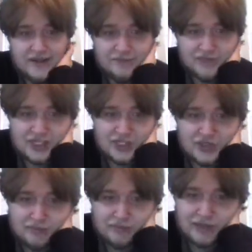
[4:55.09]
She had
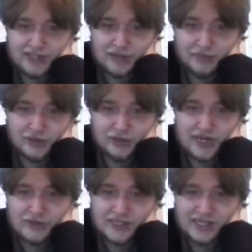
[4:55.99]
short blonde hair, blue
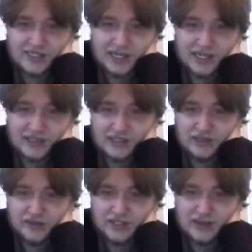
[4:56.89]
eyes, white tank top with a
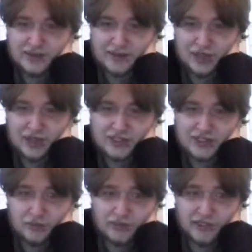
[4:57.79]
silver cape, and a brown
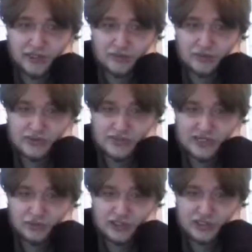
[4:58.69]
skirt with yellow boots
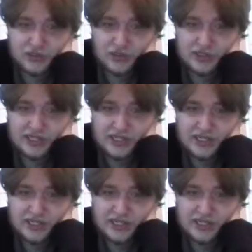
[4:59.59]
and twin swords.